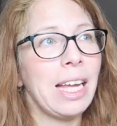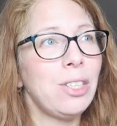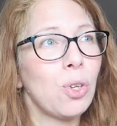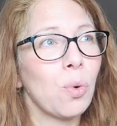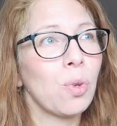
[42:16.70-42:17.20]

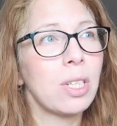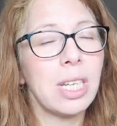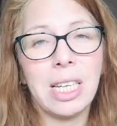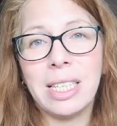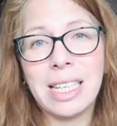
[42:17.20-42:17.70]
I
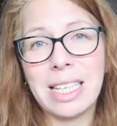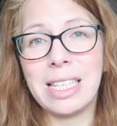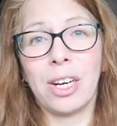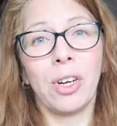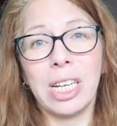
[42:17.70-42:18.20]
don't
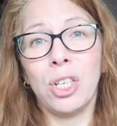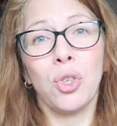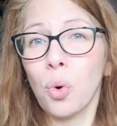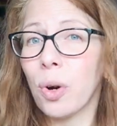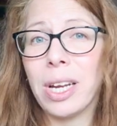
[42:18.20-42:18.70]
necessarily
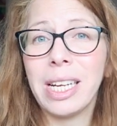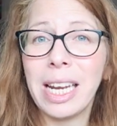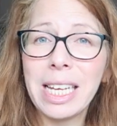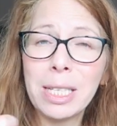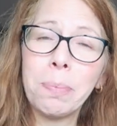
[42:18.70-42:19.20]

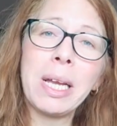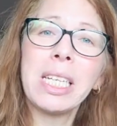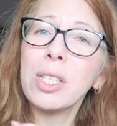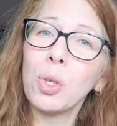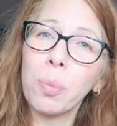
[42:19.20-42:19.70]
enjoy like
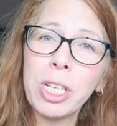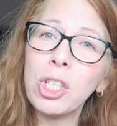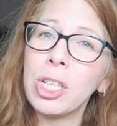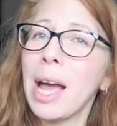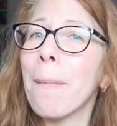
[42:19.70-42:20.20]
spending so
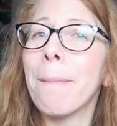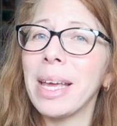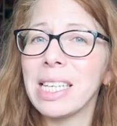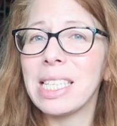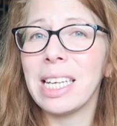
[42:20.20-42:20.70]
much time
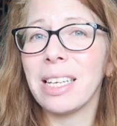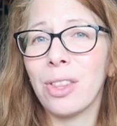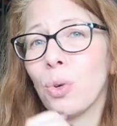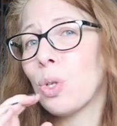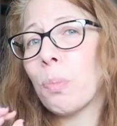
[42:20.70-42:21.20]
mixing
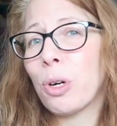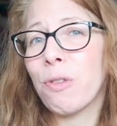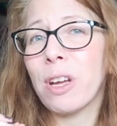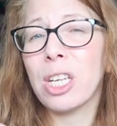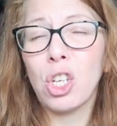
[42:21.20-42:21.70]
those
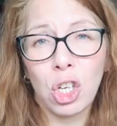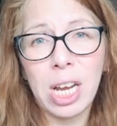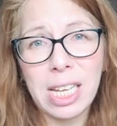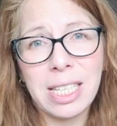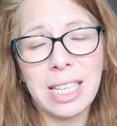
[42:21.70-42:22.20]
perfect
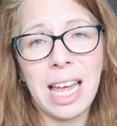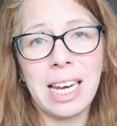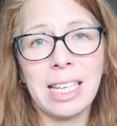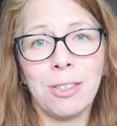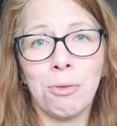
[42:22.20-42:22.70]
shades,
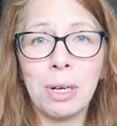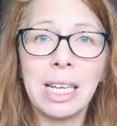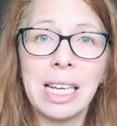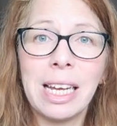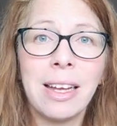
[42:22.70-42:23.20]
and it
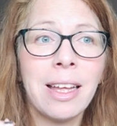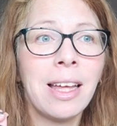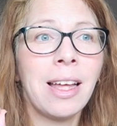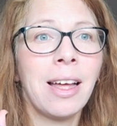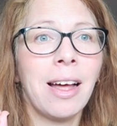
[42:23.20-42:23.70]
really
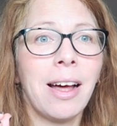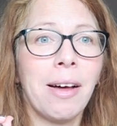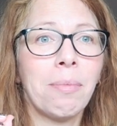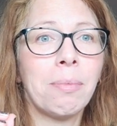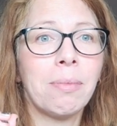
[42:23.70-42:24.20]

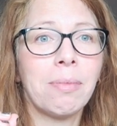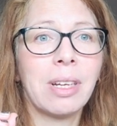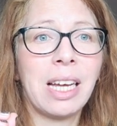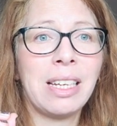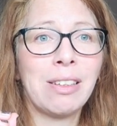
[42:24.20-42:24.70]
um,
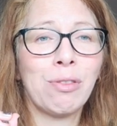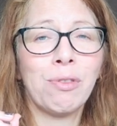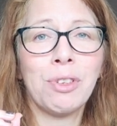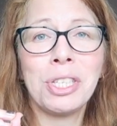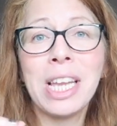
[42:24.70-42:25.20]
kind
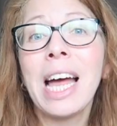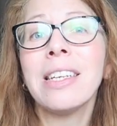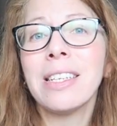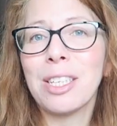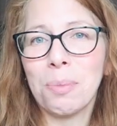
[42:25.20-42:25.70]
of
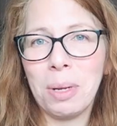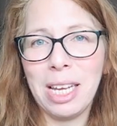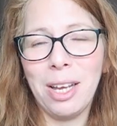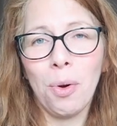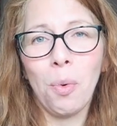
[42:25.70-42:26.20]
saddens
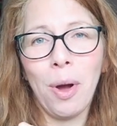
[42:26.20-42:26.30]
me